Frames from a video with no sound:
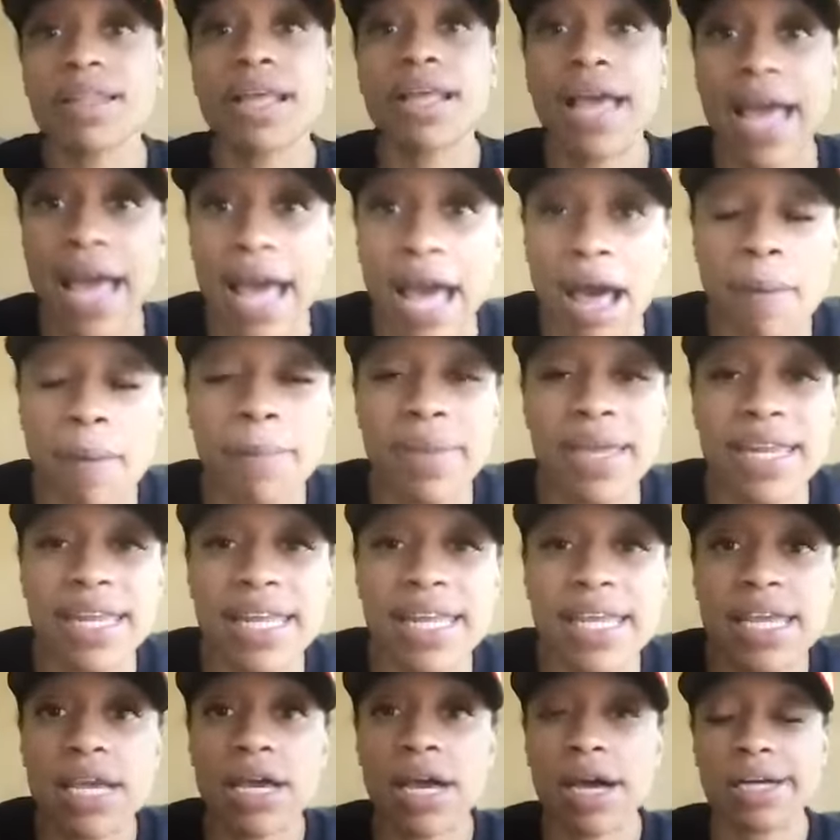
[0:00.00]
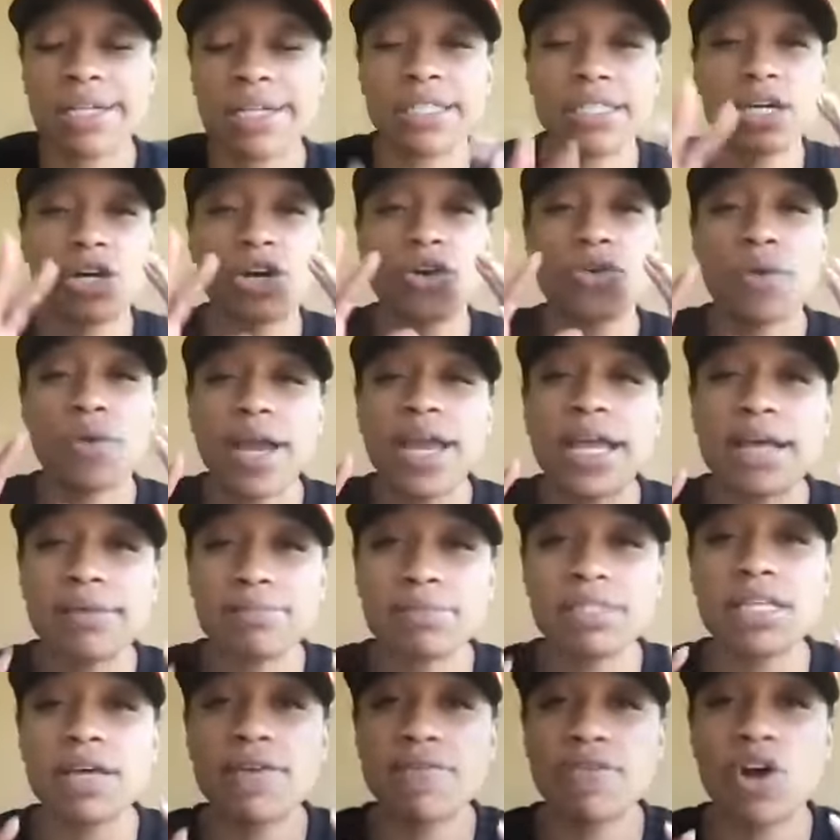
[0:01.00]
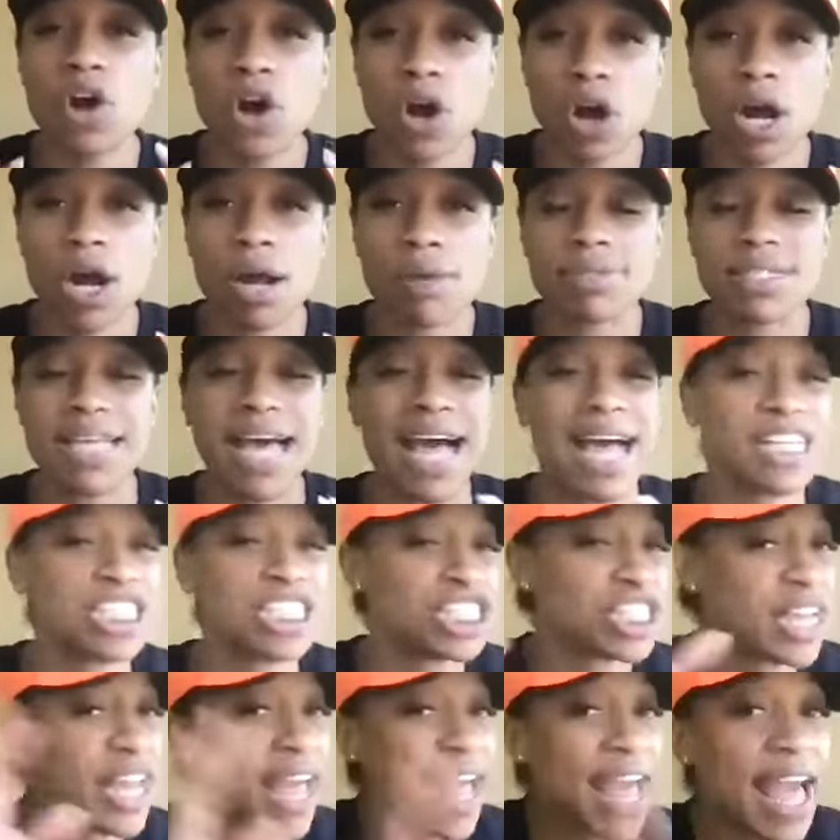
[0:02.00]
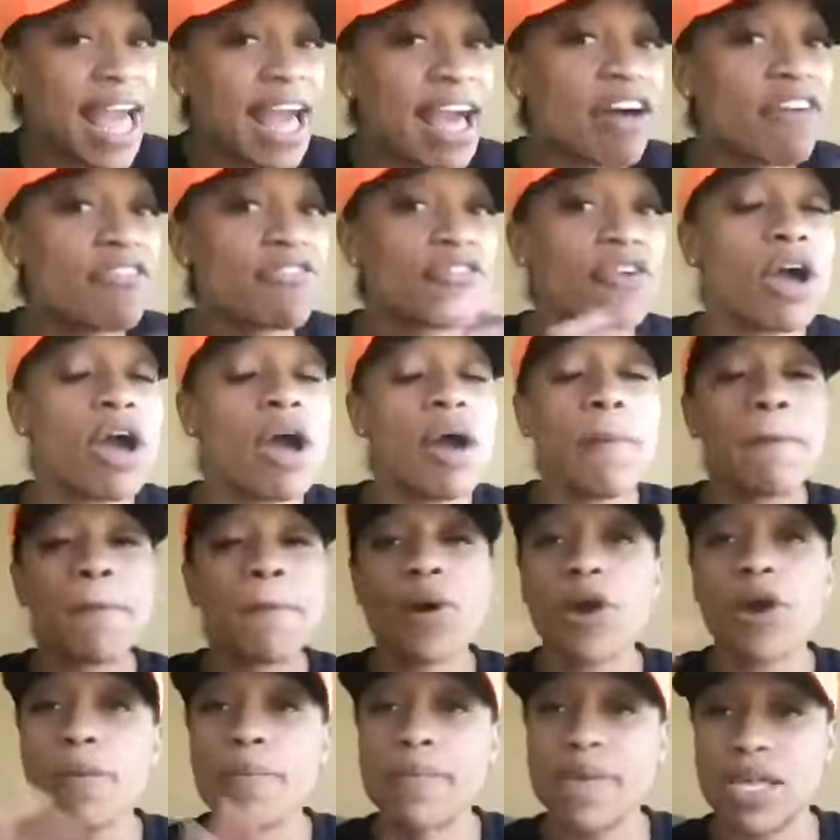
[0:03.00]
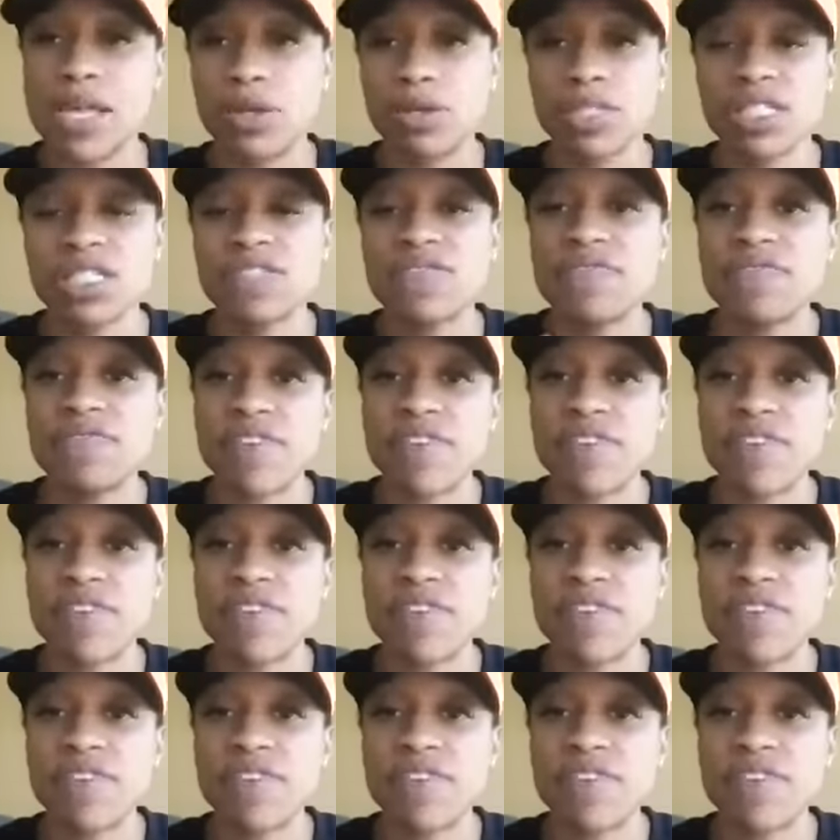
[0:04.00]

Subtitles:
How many grams of carbs I should have per meal?